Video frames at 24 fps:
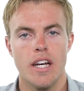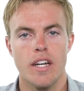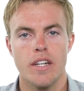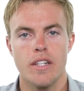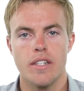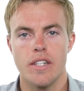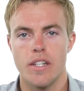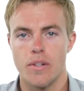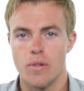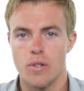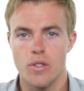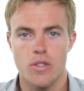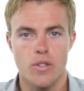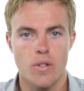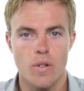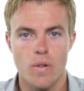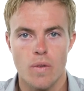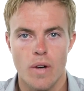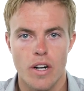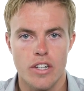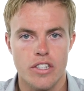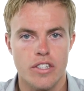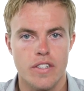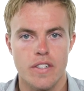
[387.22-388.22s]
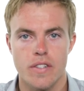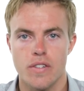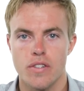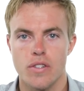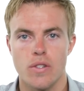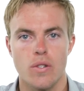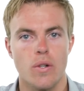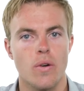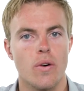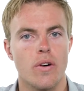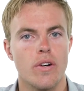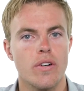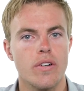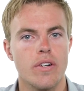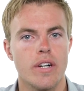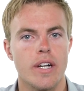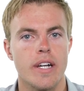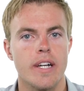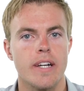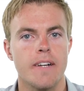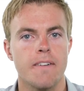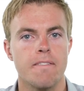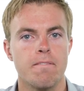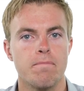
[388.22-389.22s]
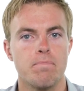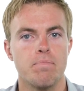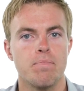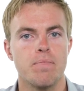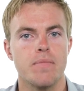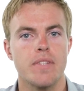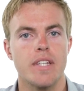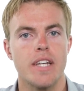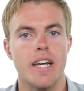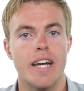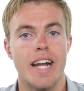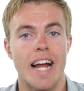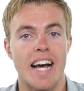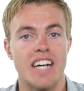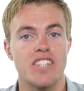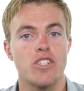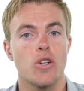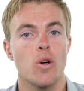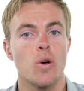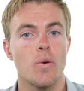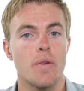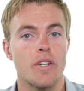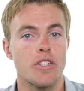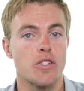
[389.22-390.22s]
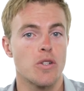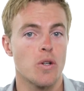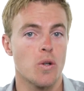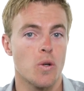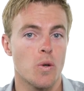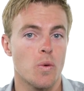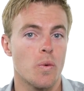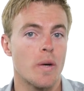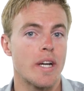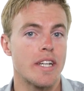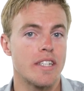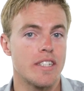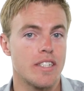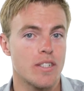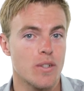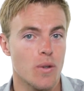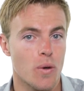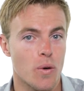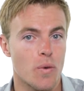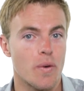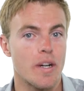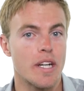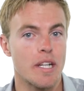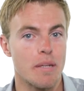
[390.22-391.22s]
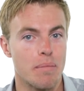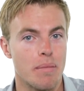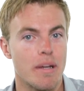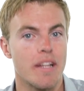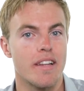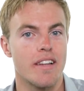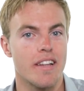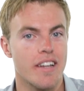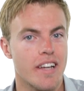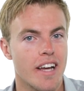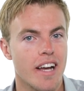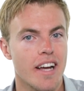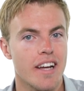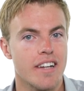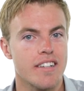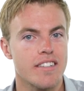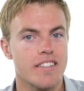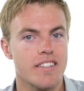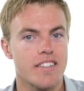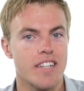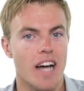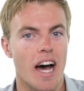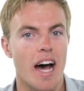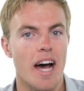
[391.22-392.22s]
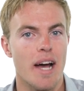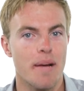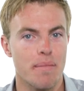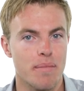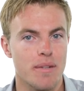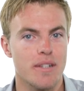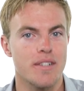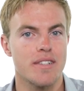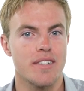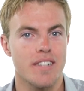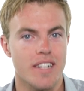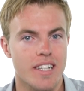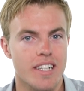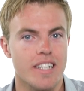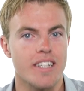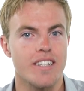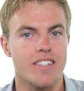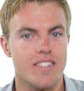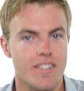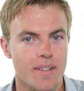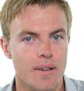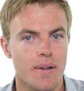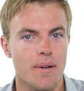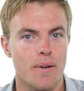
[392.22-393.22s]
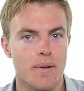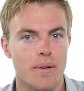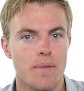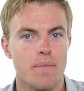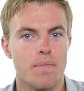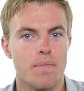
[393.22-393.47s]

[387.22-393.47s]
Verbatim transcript: There is no rush, there is no hurry, it has always, always already been the case, timelessly so.